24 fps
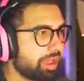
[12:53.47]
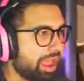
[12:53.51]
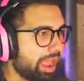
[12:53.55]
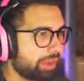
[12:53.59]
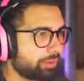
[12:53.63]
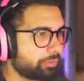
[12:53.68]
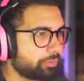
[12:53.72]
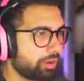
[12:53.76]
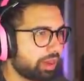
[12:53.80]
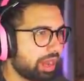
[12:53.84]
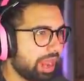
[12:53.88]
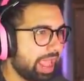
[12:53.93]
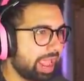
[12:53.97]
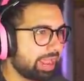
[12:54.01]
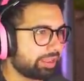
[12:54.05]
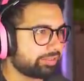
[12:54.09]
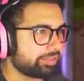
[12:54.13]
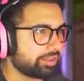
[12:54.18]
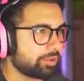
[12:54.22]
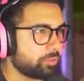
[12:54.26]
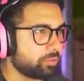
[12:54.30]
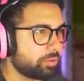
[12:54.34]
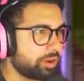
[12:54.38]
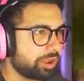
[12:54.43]
back, relax,
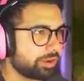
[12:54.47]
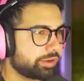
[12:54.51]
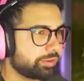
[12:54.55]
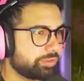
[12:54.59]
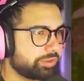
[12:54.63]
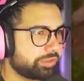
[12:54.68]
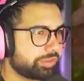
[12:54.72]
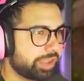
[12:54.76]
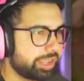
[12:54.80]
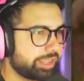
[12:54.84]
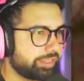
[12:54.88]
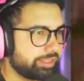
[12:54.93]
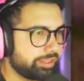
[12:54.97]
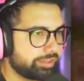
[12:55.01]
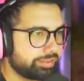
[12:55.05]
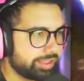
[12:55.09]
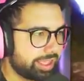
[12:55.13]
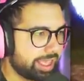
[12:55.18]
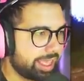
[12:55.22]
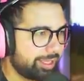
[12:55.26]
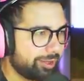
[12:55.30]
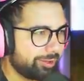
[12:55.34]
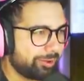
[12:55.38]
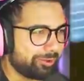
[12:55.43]
and watch me take this
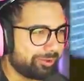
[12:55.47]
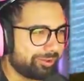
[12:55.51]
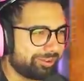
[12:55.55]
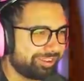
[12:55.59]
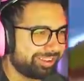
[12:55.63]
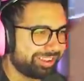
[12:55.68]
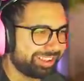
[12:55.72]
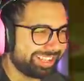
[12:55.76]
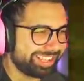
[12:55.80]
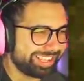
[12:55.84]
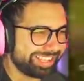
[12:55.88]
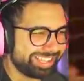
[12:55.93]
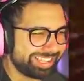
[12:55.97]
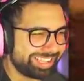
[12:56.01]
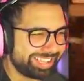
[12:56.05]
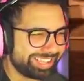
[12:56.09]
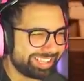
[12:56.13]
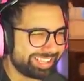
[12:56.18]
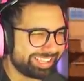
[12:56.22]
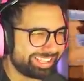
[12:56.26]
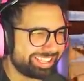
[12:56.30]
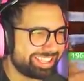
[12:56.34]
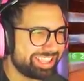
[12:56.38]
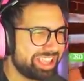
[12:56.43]
out.
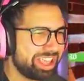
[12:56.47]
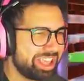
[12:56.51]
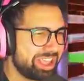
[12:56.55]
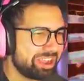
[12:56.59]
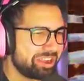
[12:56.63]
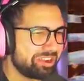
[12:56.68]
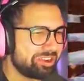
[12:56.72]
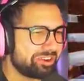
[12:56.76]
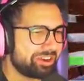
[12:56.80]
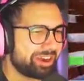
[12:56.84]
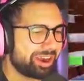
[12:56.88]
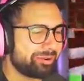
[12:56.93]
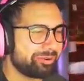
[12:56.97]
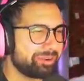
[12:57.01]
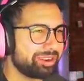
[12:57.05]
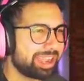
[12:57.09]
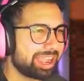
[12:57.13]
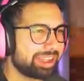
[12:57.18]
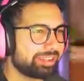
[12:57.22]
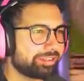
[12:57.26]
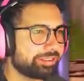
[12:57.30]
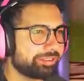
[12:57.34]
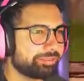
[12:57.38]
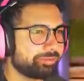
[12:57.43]
All right, we
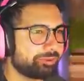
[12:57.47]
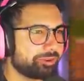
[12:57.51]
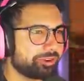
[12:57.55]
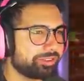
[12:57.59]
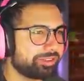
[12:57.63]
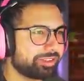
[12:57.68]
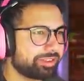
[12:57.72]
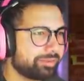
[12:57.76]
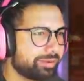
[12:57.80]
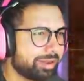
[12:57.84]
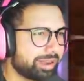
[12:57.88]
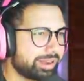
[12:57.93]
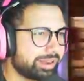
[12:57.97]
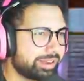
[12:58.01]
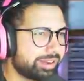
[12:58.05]
got this, boys. Come on,